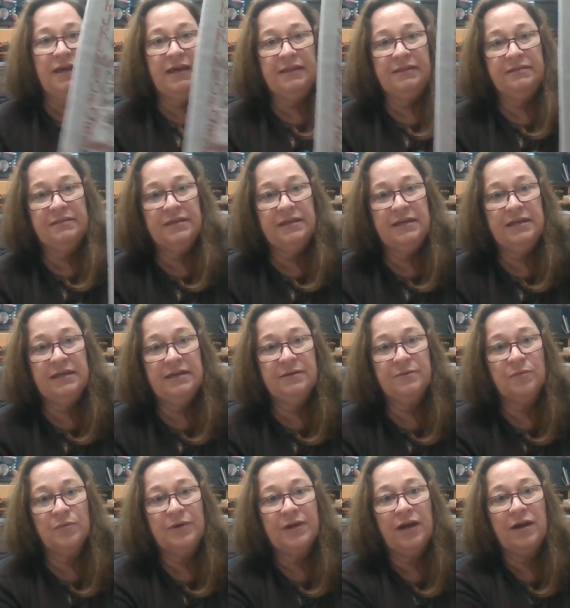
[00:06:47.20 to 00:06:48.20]
And
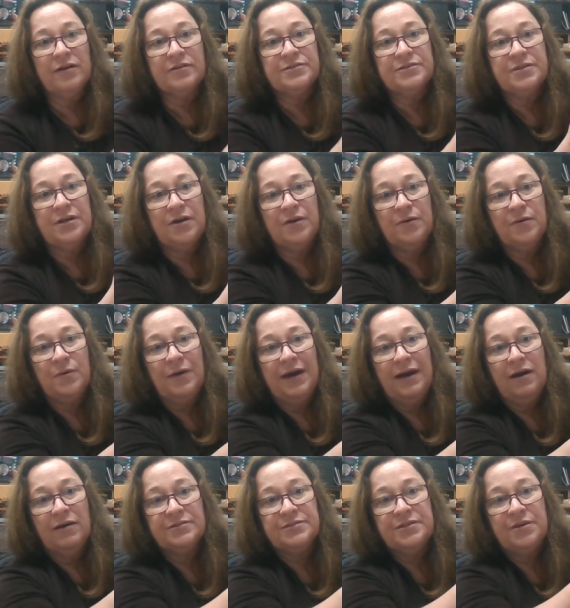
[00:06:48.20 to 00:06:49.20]
then we also, I
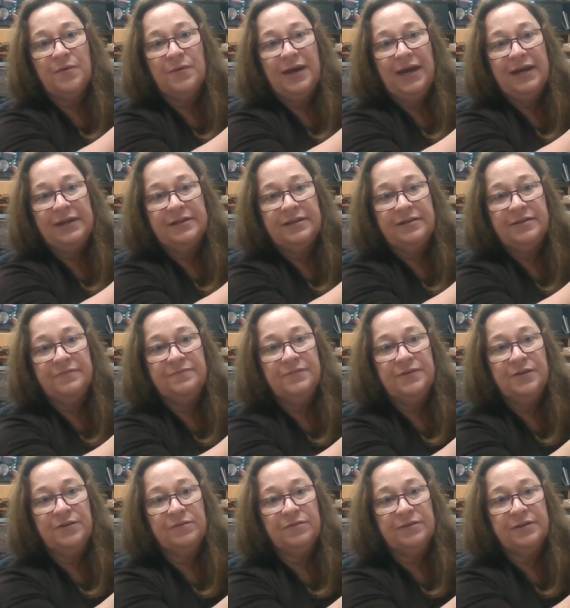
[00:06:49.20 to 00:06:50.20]
also added a
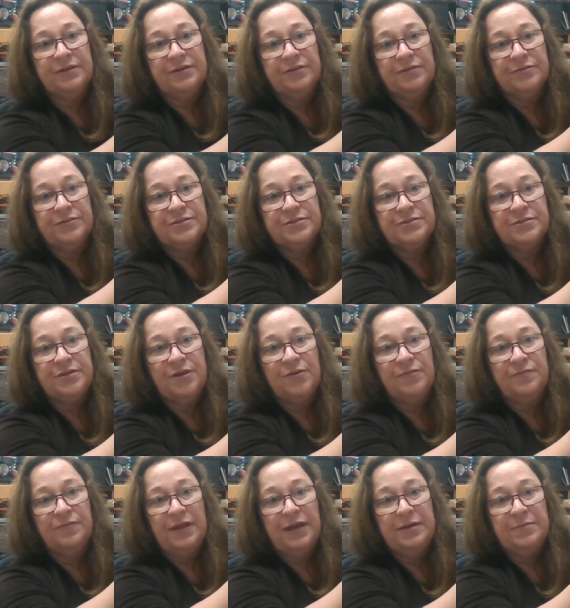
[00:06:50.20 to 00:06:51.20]
few little
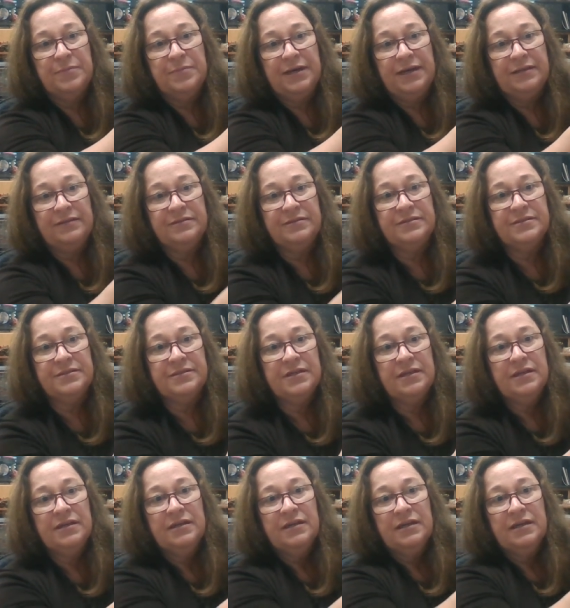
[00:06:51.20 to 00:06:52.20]
snowflake buttons
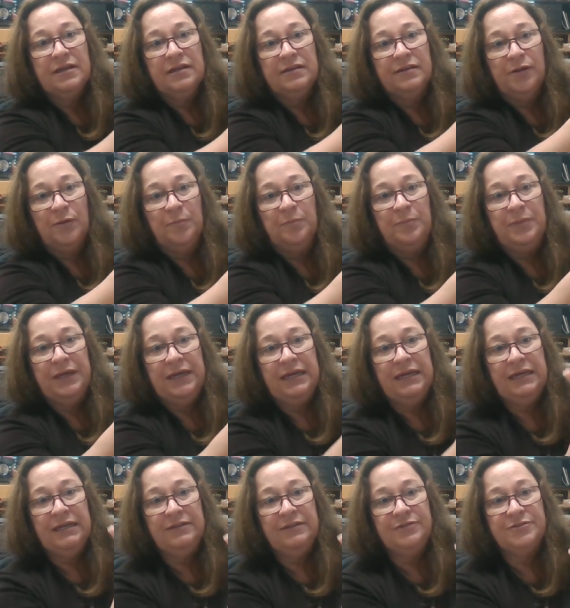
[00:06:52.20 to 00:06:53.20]
little
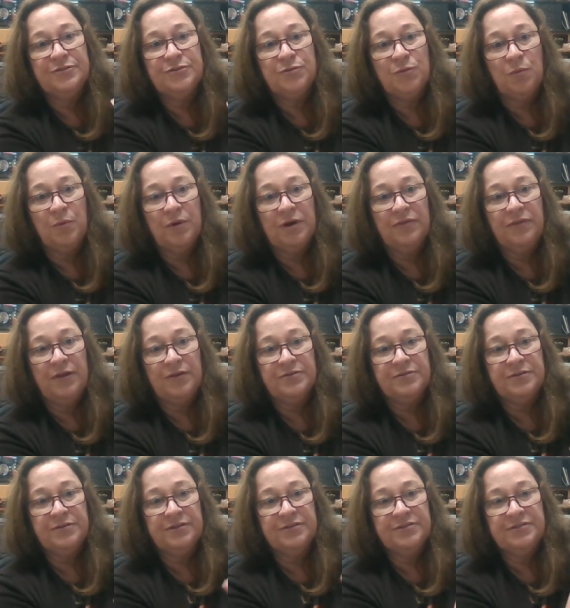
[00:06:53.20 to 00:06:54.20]
beads to where those
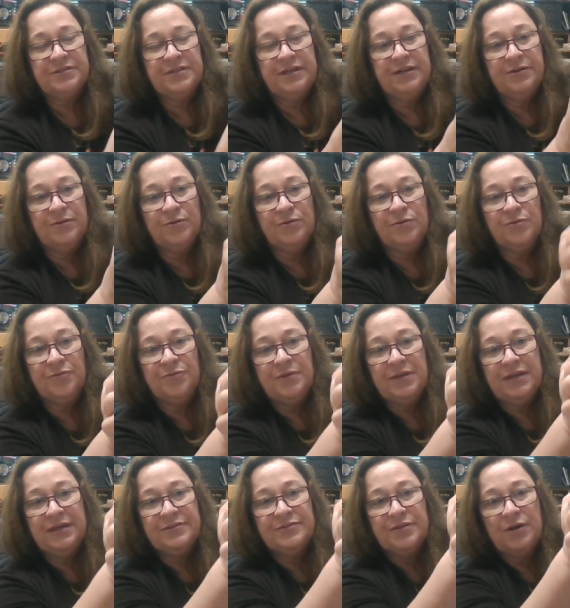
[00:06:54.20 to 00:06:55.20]
little single
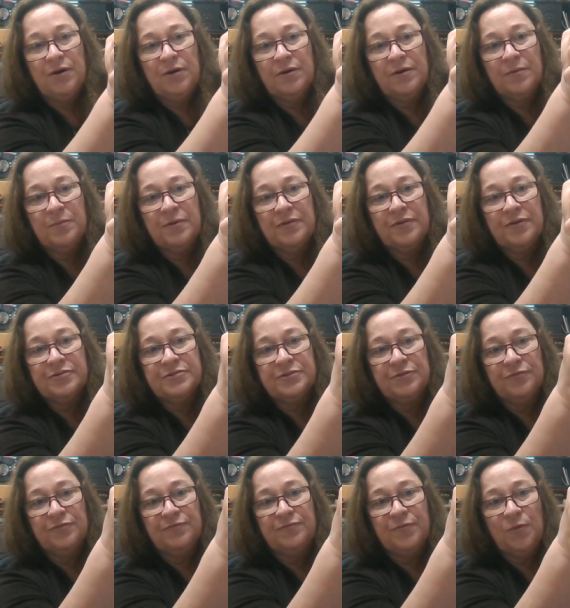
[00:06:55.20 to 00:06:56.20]
things are, where those
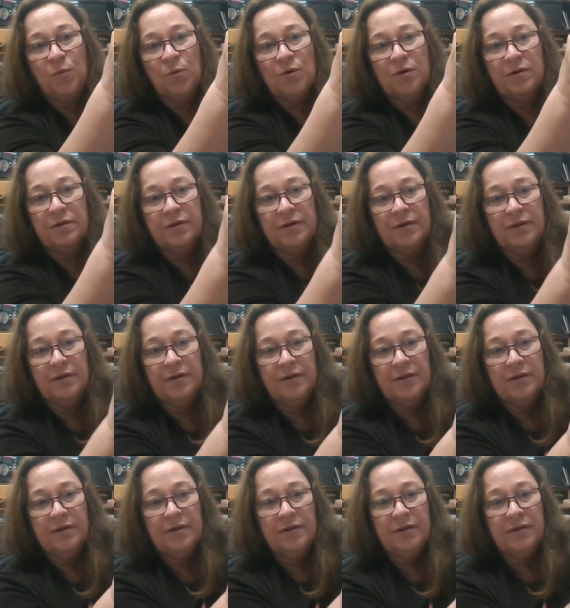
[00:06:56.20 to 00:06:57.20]
little four
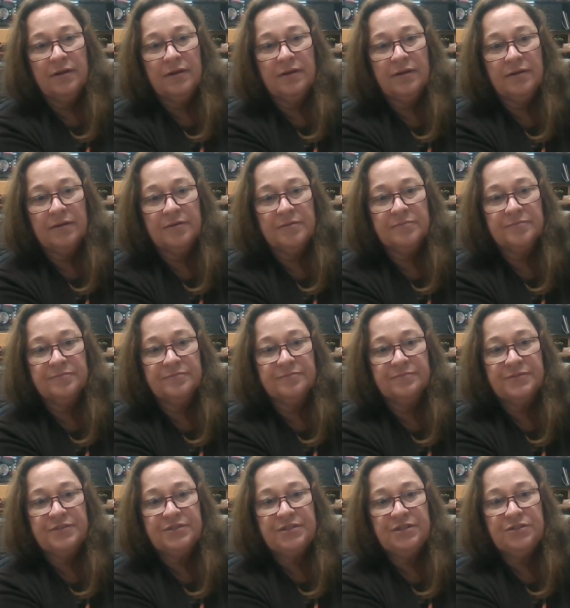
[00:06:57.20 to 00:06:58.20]
um,
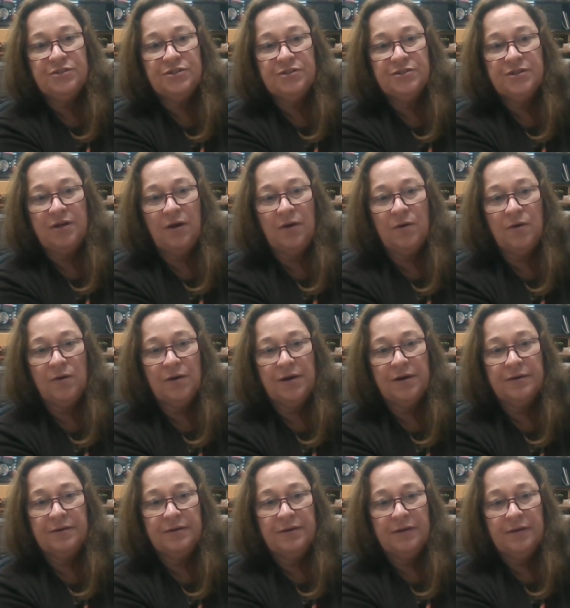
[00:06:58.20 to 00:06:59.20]
stitches
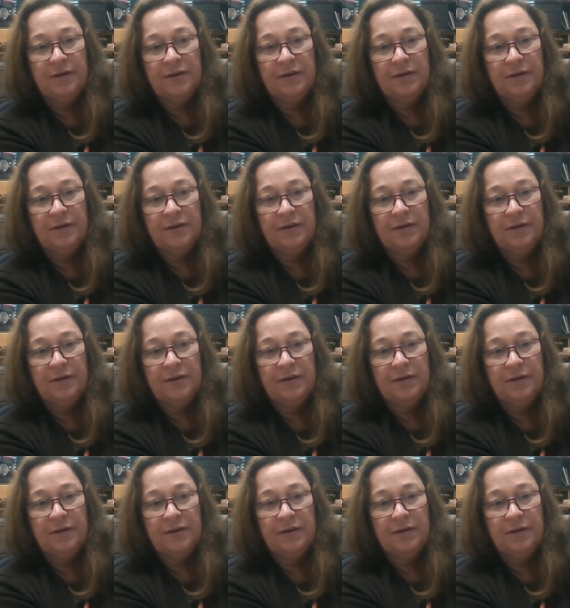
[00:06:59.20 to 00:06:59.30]
are.